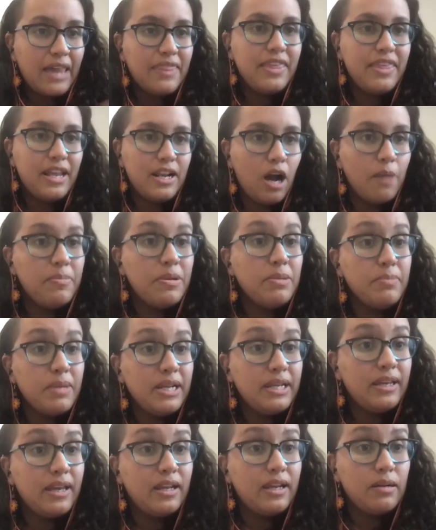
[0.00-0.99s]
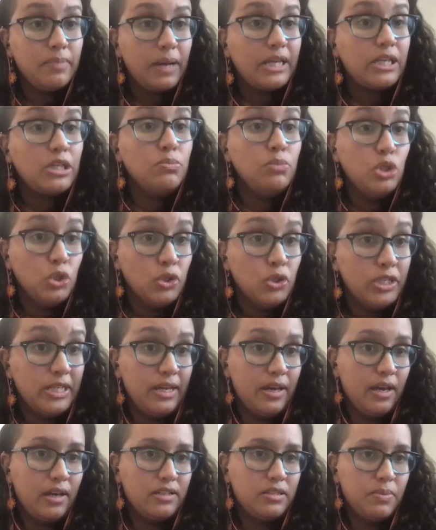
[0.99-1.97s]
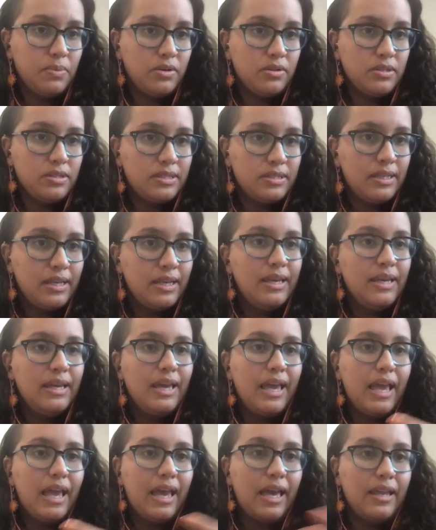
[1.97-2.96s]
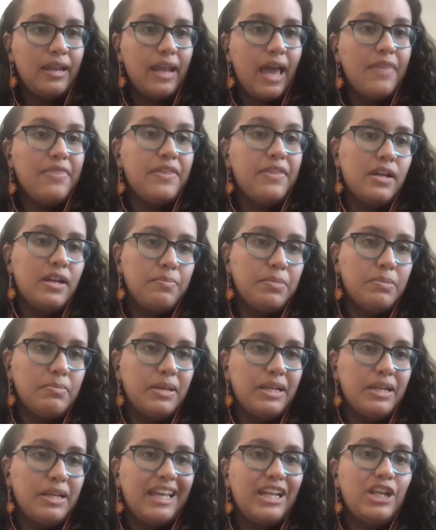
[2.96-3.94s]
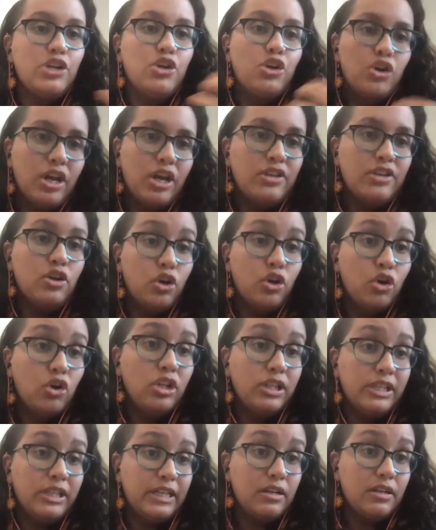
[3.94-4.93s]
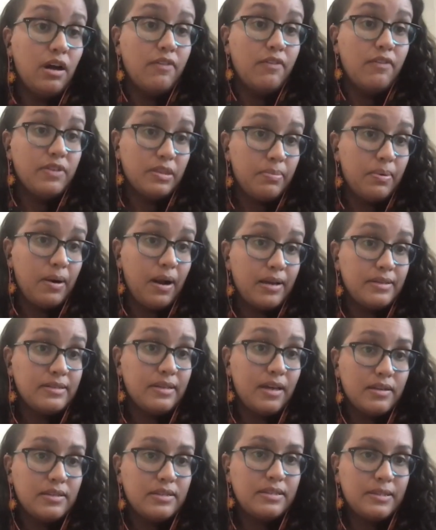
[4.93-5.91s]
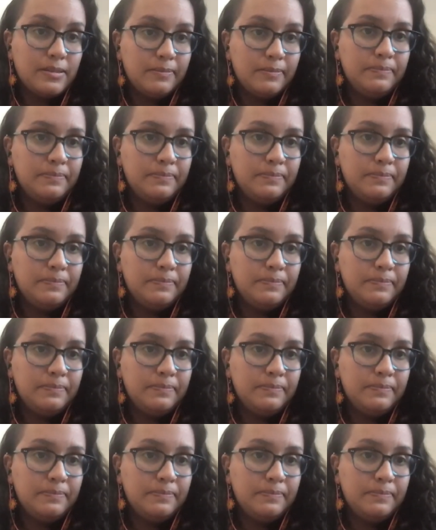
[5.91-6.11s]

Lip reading: they not been mitigated by community experts, and had they not been mitigated early enough in the process.